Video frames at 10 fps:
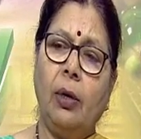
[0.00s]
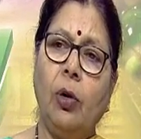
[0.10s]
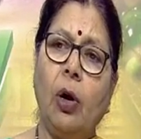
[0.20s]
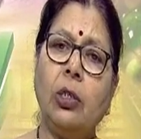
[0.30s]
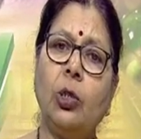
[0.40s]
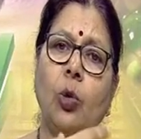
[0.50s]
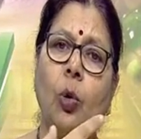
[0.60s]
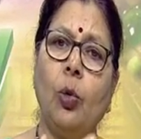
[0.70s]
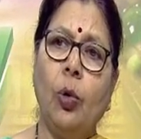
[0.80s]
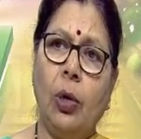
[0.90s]
not
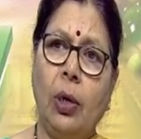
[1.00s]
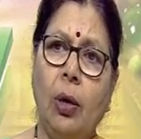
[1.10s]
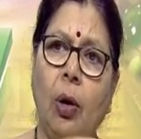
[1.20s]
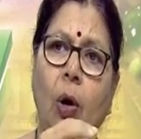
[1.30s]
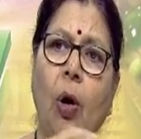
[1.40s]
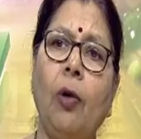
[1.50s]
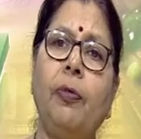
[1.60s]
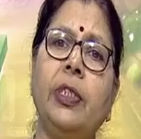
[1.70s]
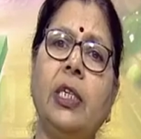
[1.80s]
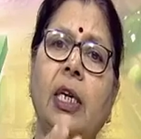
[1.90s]
so good or
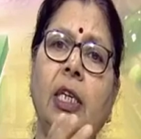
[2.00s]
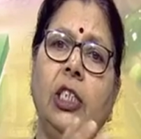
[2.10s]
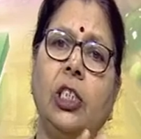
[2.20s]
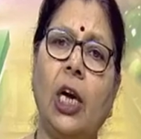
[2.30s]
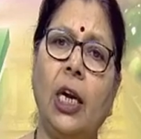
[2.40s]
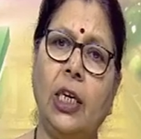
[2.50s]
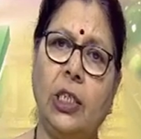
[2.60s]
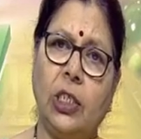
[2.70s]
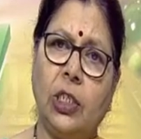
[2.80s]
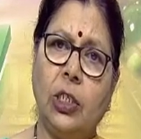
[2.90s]
physically
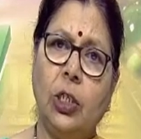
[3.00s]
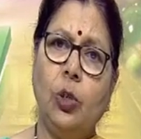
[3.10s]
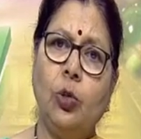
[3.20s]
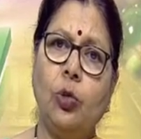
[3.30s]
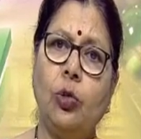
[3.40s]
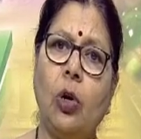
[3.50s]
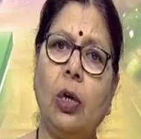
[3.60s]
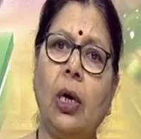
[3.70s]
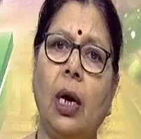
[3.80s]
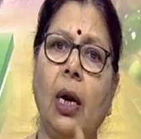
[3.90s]
challenged, you do
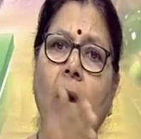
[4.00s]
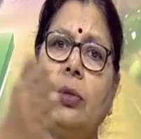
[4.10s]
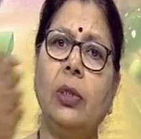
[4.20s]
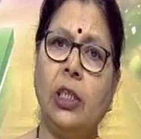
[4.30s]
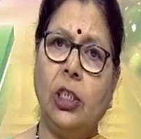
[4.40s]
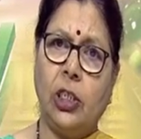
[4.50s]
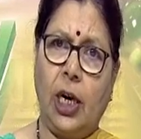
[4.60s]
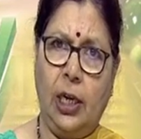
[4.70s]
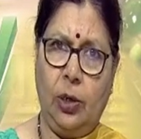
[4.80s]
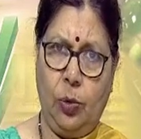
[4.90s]
not allow that
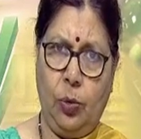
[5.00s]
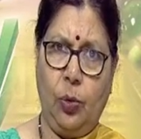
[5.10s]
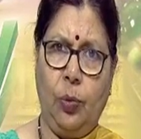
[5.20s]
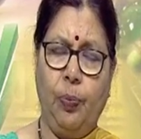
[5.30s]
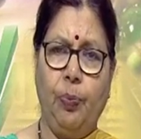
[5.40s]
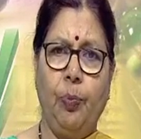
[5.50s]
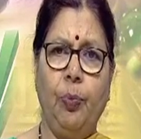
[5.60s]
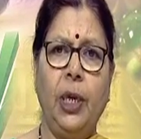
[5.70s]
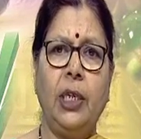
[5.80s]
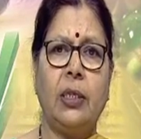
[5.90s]
child to
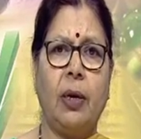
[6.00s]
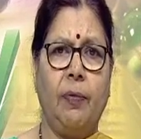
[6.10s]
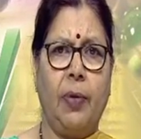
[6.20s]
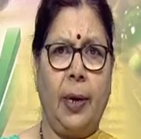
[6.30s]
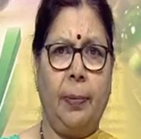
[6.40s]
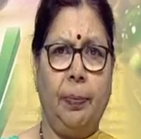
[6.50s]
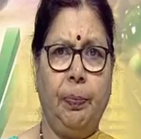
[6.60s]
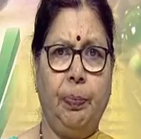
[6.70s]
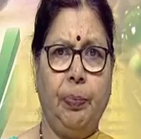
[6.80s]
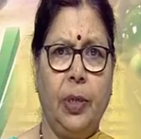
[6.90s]
meet someone.
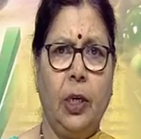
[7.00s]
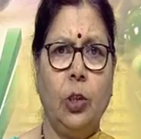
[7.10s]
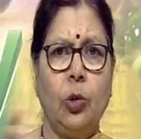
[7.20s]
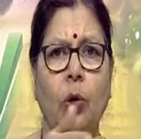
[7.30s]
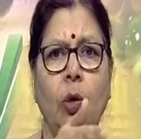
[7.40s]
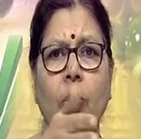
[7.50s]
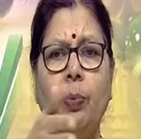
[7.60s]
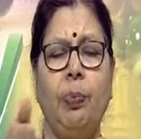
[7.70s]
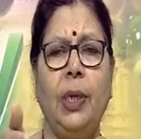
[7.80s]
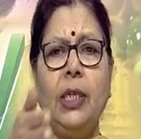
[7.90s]
So
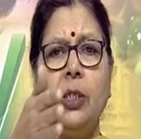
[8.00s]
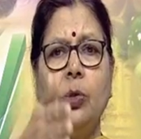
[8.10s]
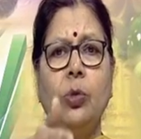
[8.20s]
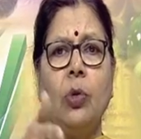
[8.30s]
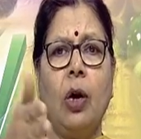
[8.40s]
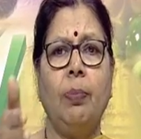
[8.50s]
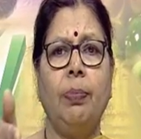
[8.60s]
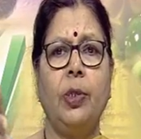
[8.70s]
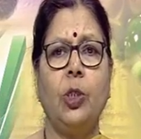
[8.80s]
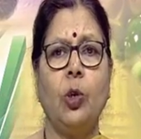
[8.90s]
please do not
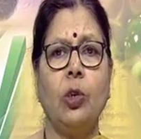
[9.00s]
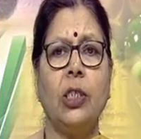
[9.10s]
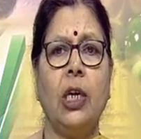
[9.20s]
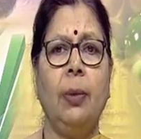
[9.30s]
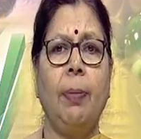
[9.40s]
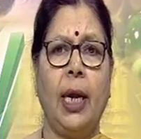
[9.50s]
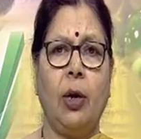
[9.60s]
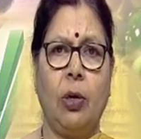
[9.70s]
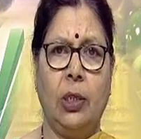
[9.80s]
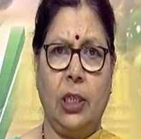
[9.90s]
socially
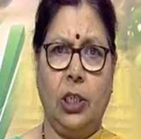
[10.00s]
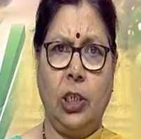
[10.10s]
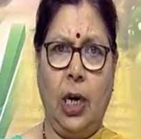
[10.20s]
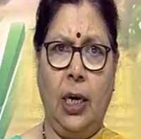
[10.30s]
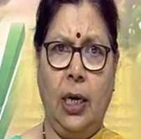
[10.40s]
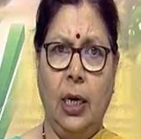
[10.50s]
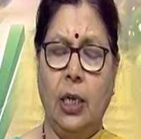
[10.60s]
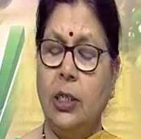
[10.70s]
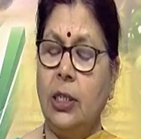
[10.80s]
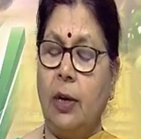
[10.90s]
boycott the child.
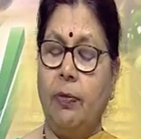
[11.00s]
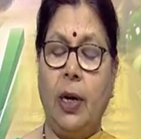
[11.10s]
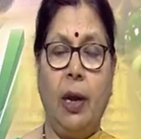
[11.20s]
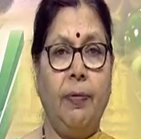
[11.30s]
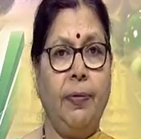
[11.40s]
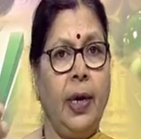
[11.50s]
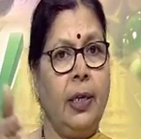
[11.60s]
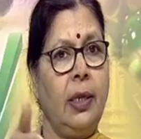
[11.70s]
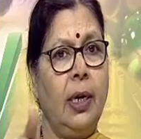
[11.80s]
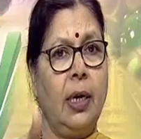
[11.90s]
That will
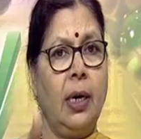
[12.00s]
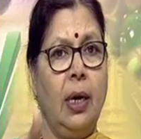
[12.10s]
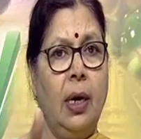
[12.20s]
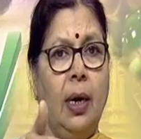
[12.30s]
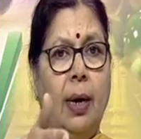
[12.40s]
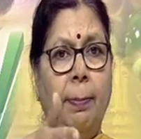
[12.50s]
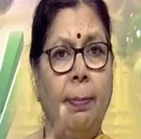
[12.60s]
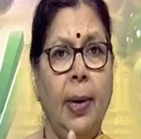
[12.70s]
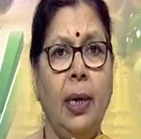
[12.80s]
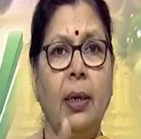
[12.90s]
affect their
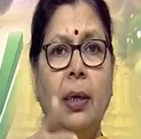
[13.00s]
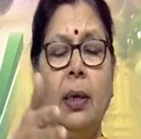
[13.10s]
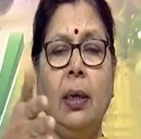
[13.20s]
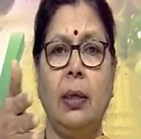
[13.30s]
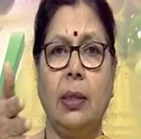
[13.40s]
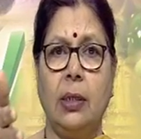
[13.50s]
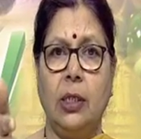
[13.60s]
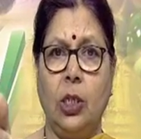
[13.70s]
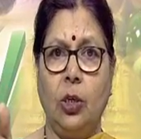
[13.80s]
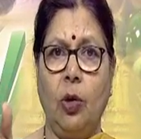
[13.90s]
mental
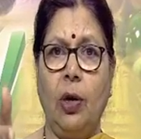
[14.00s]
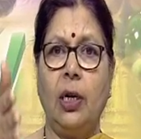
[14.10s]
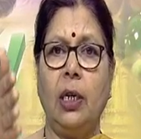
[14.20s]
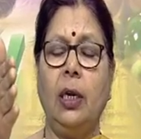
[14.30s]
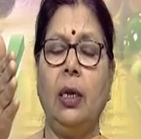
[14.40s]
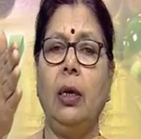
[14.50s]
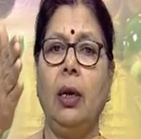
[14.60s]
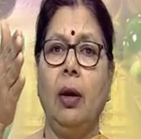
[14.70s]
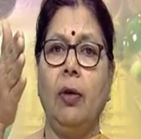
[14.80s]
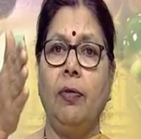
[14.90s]
security
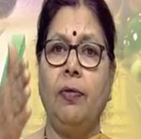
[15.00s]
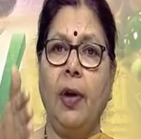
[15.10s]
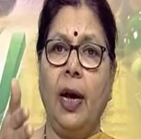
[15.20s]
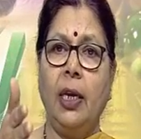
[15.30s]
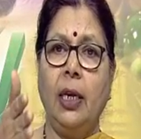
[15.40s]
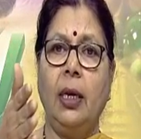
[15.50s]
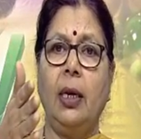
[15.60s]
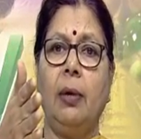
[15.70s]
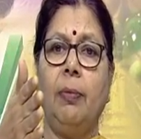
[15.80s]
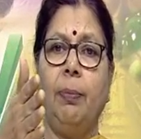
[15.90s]
very